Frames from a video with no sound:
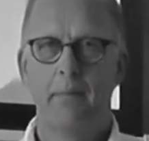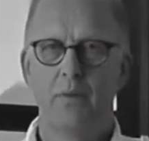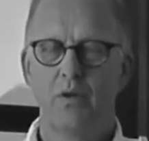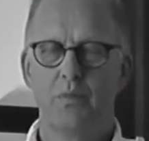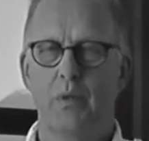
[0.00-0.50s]

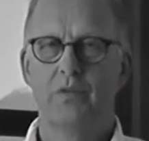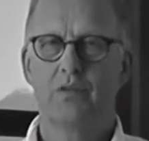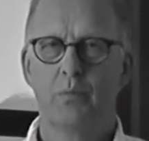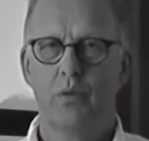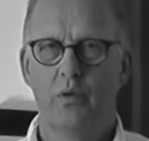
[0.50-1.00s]
am
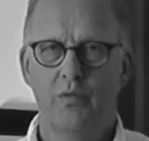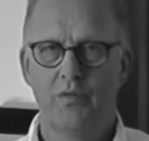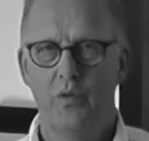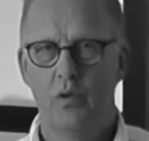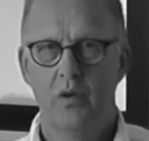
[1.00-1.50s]
responsible
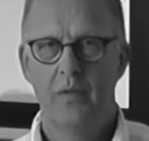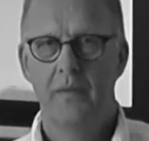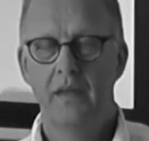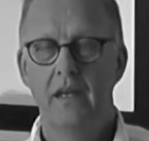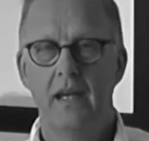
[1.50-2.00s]
for
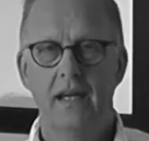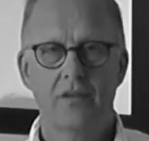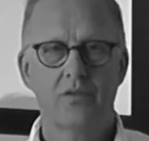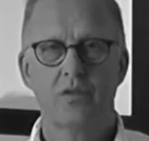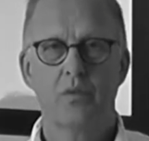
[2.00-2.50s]
the
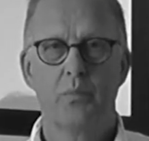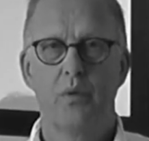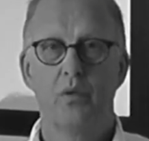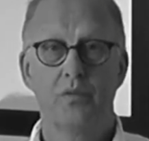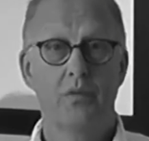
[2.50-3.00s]
extra
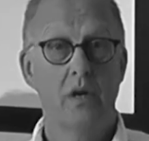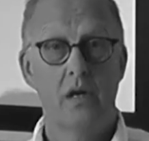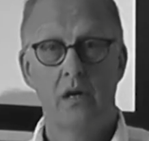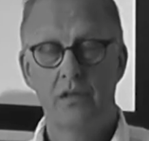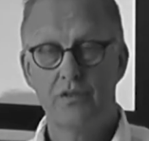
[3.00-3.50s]
support for
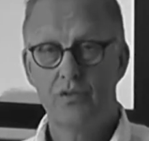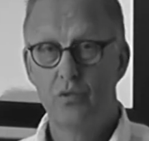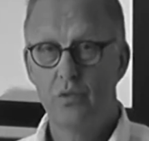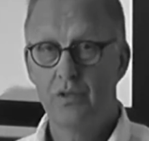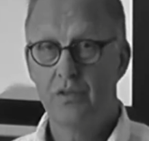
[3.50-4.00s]
our
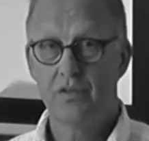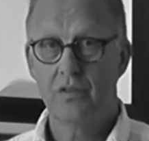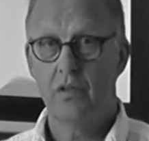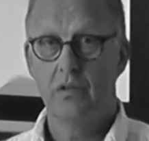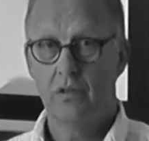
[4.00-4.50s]

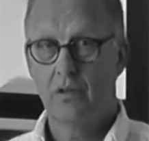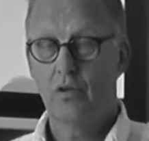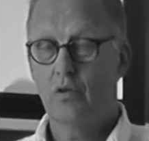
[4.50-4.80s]
students of the